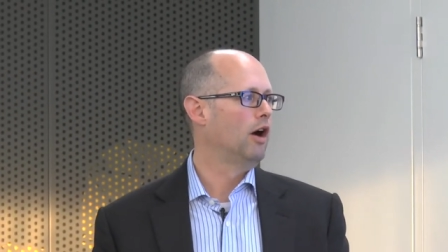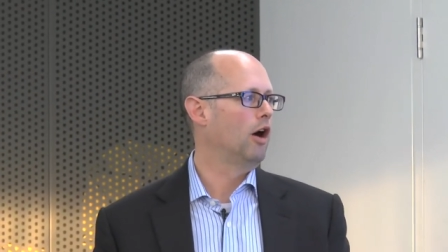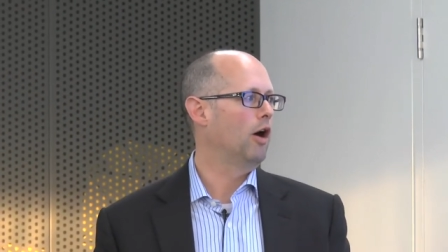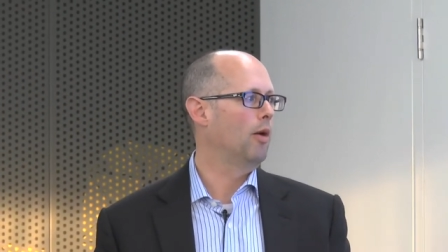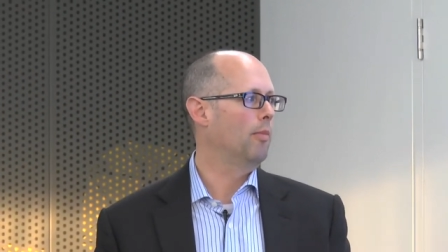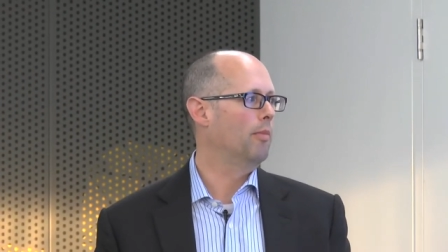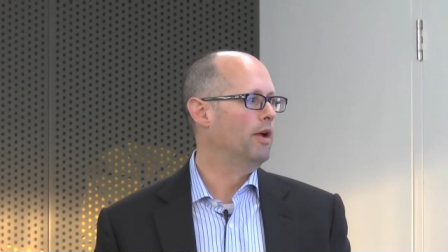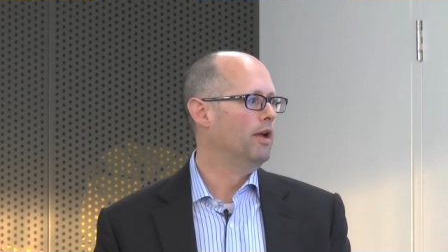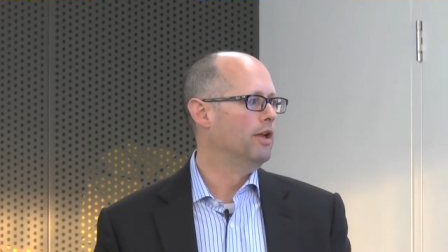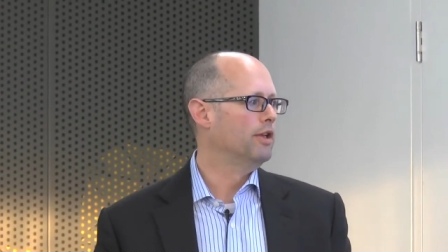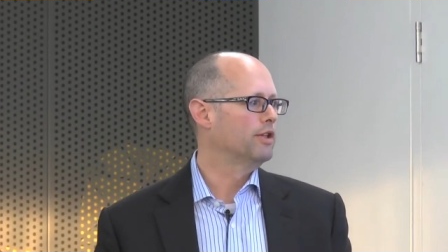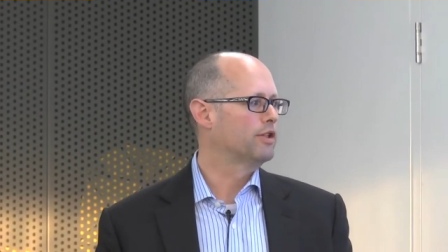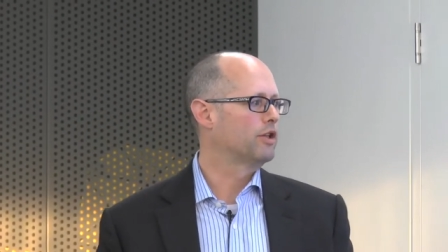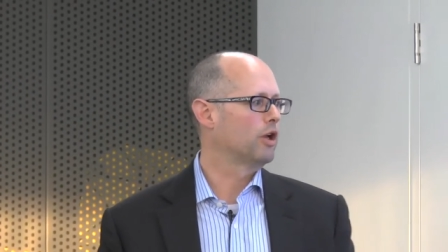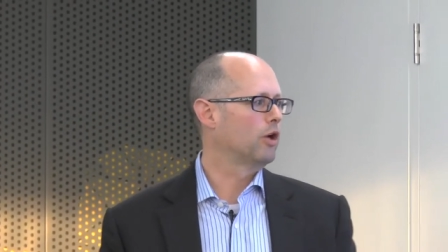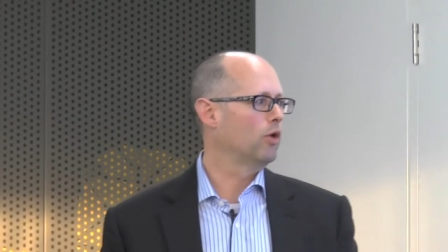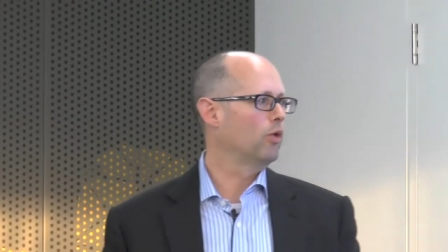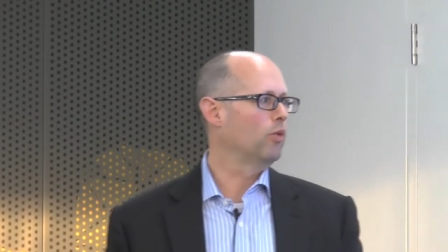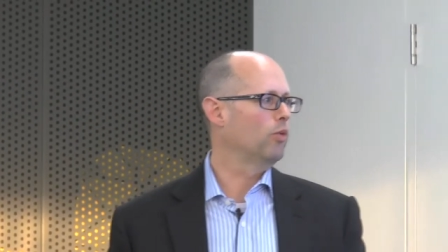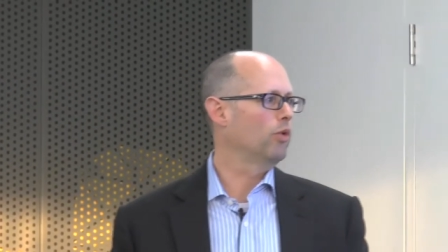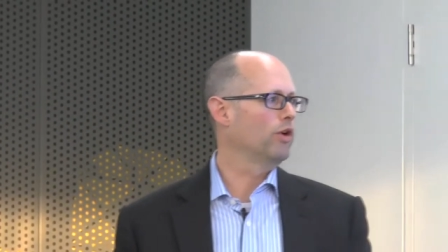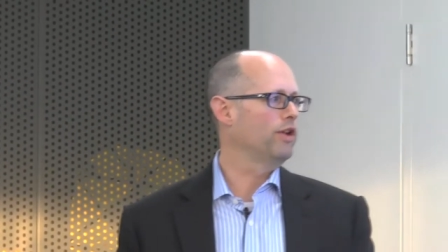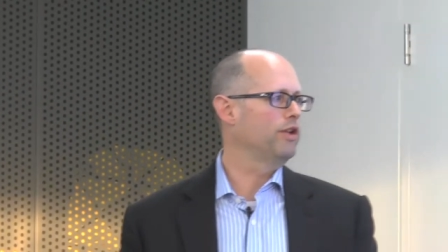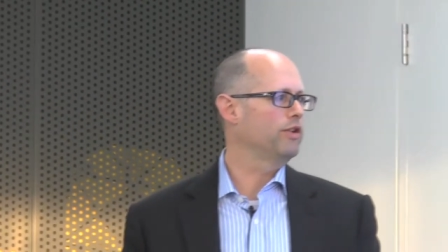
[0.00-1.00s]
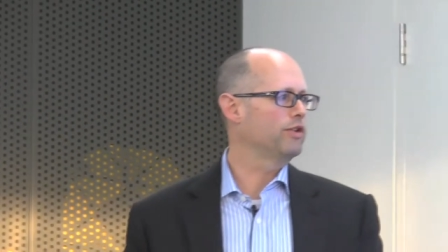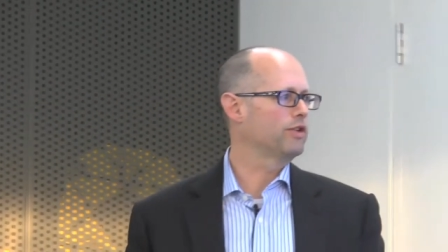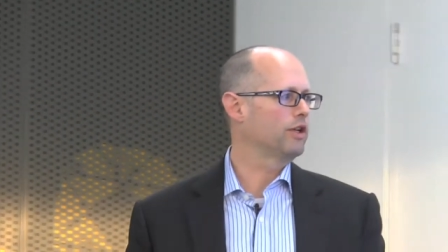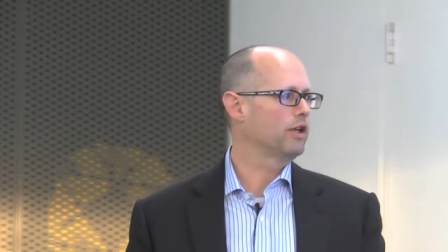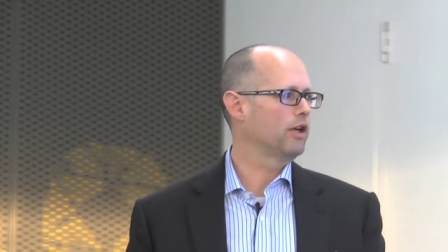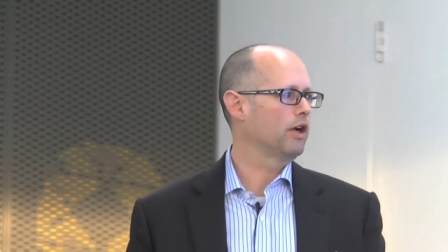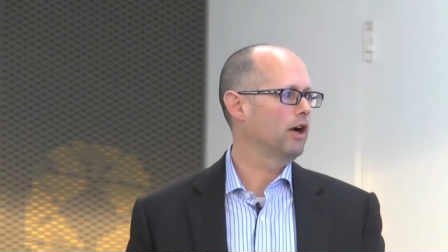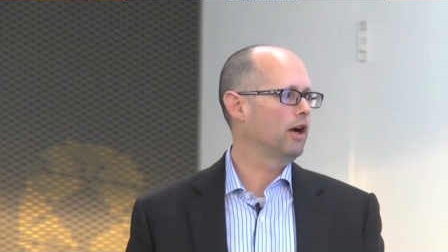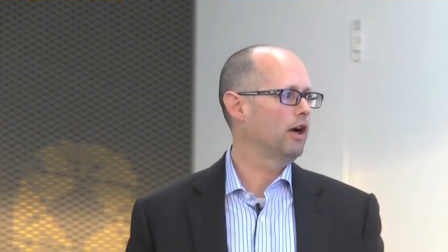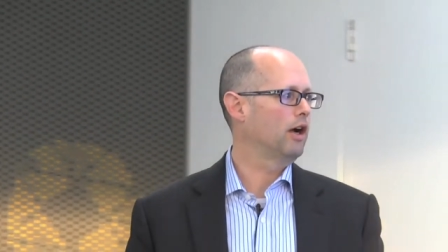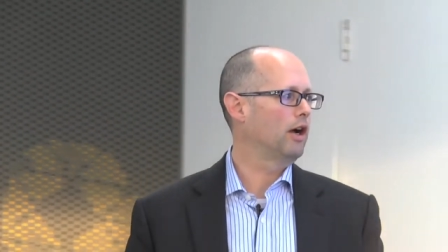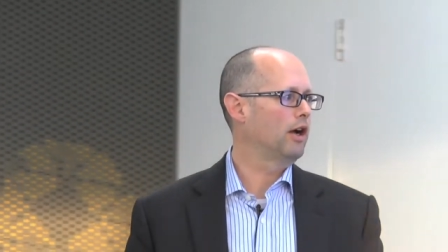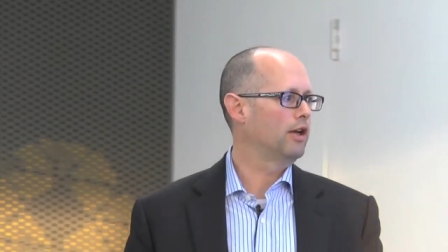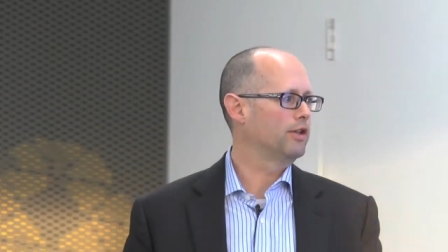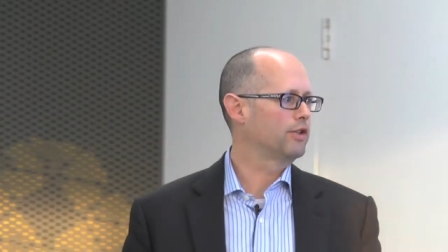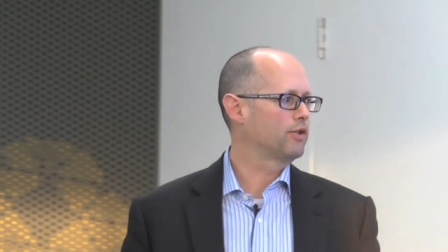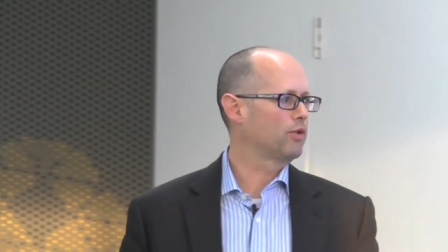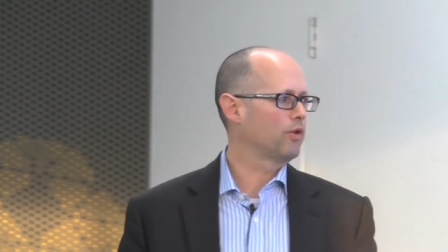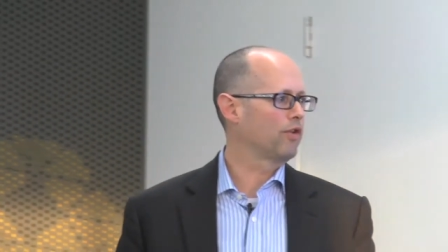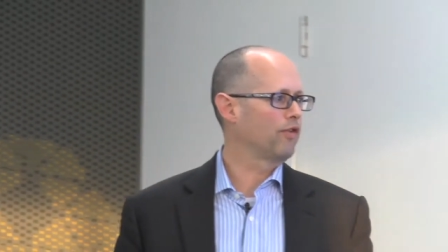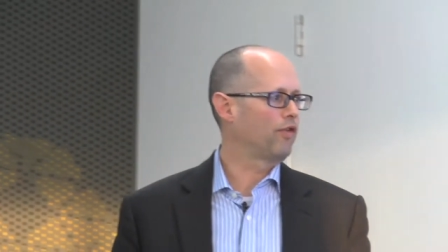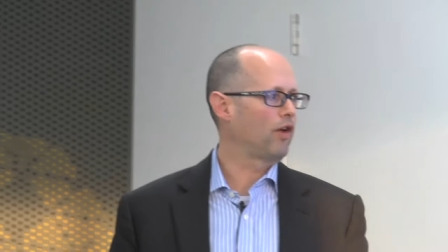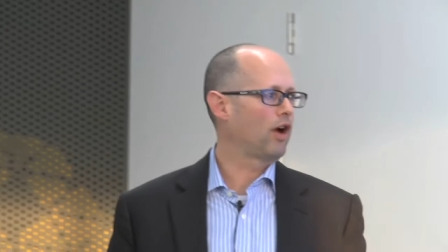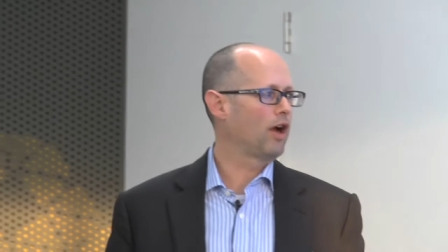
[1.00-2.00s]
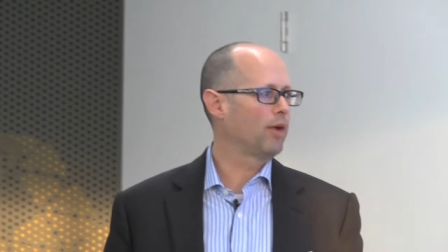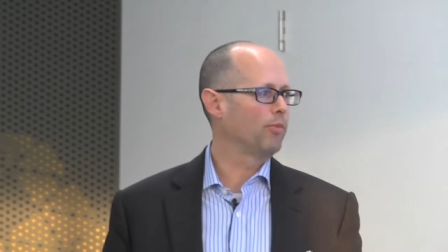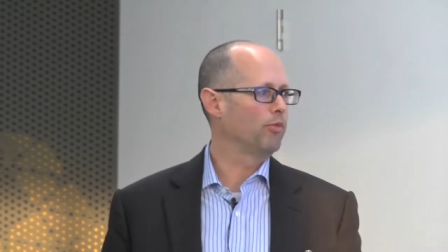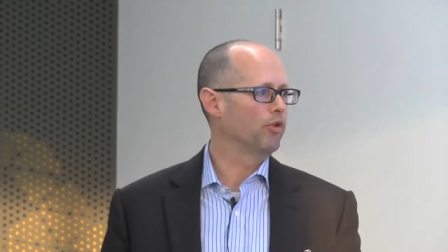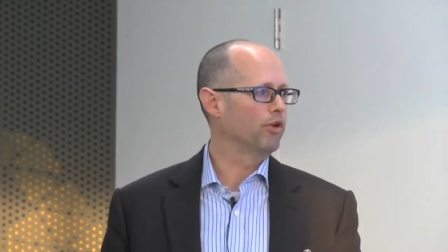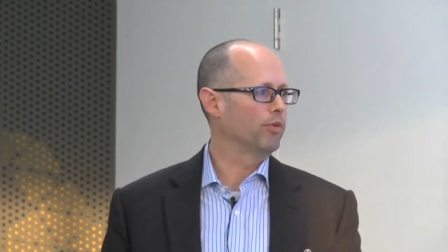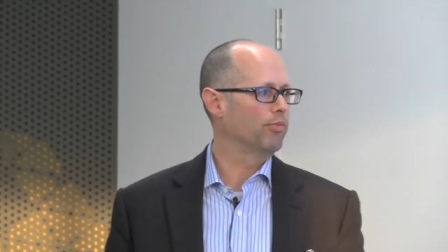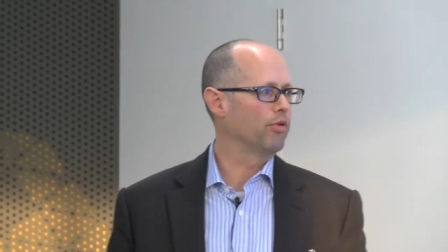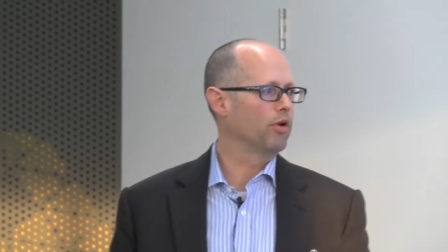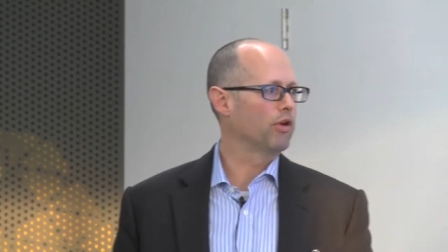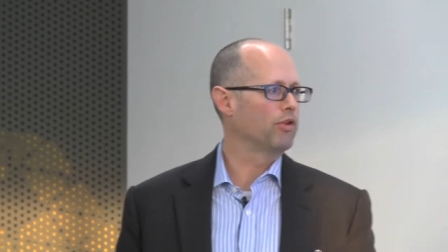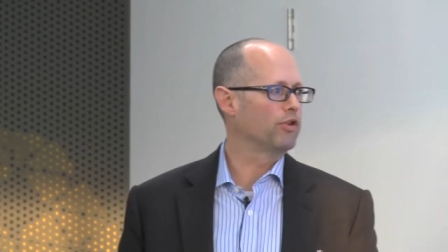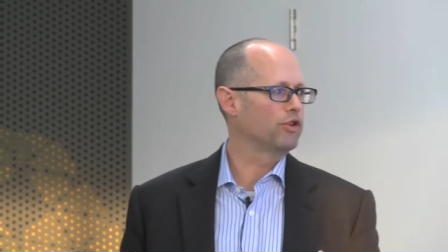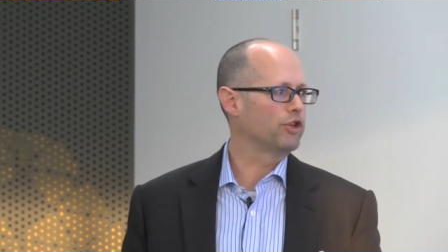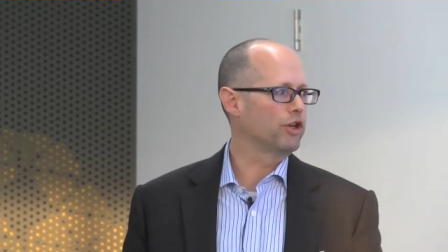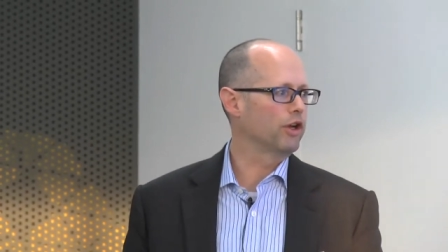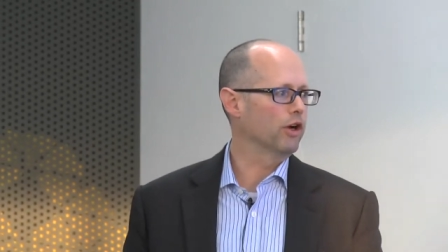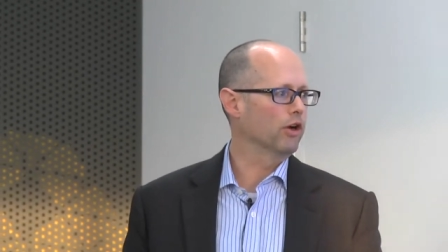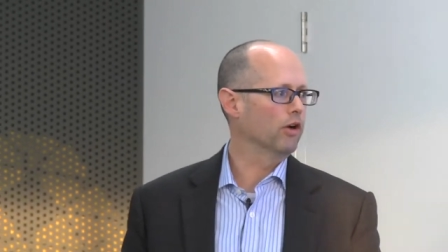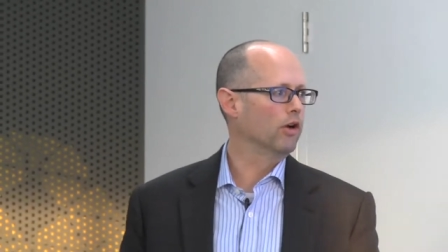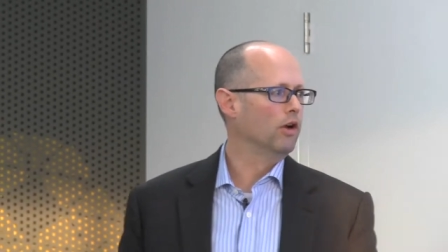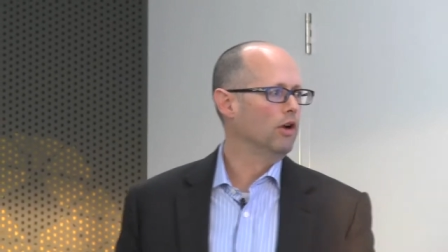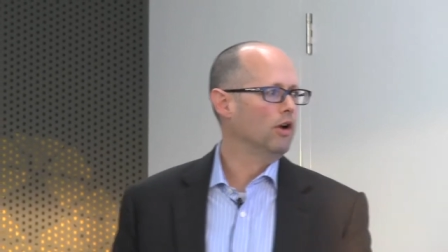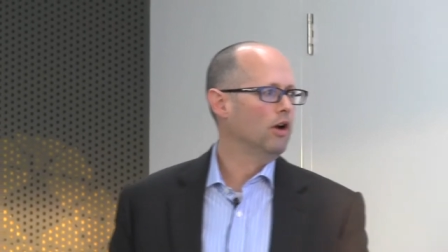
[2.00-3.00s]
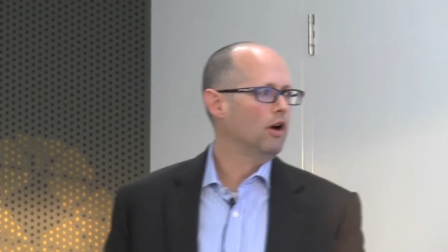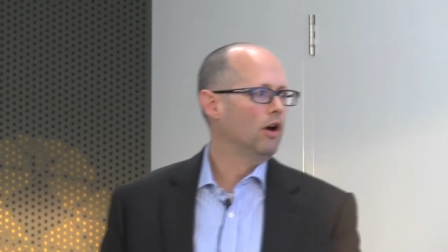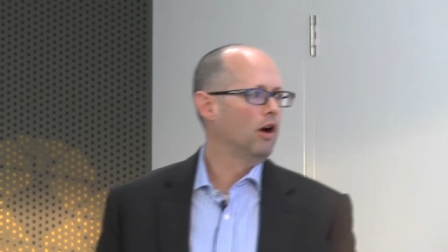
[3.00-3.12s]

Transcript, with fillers: Um, so we're using a, a, sort of hybrid approach here.